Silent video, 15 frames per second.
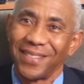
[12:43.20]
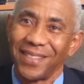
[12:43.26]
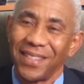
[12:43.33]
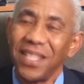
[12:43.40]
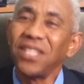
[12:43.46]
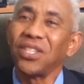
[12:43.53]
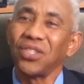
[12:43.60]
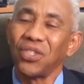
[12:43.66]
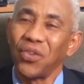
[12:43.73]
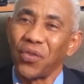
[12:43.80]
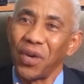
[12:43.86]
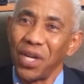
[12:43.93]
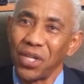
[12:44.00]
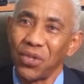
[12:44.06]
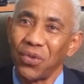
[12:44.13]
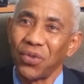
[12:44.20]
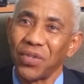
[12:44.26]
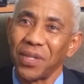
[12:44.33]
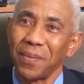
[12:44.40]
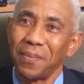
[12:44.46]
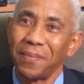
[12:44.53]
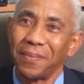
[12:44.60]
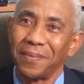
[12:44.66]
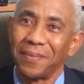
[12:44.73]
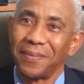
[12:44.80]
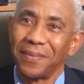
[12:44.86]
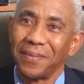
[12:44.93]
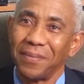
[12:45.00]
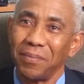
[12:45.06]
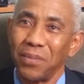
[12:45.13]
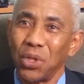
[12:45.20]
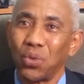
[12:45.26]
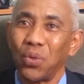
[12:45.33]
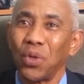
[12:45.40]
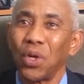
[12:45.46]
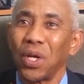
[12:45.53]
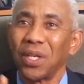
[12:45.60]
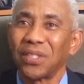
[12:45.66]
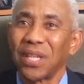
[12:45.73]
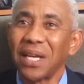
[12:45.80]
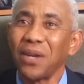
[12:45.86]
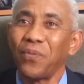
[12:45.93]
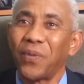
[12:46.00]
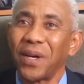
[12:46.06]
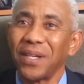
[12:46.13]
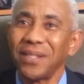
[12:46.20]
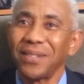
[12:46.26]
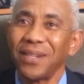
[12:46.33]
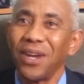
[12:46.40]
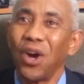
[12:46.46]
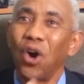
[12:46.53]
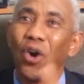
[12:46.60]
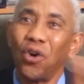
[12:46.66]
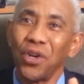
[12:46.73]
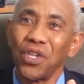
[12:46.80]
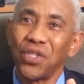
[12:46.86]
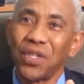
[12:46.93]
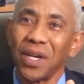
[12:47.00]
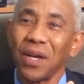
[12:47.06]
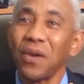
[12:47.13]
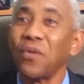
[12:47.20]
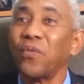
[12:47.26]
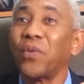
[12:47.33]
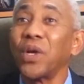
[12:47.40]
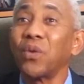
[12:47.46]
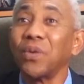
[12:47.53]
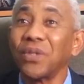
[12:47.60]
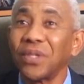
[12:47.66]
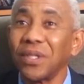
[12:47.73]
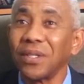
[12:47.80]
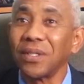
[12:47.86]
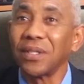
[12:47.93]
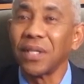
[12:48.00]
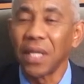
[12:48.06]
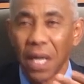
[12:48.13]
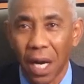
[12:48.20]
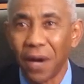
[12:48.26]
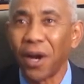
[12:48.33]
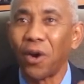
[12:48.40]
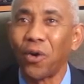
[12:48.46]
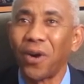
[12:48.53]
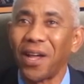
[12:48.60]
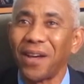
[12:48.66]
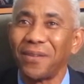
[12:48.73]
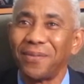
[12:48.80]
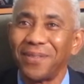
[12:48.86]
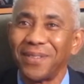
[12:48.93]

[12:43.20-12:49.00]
This is the relationship between sacrifice, Orisha, frequencies, and our life.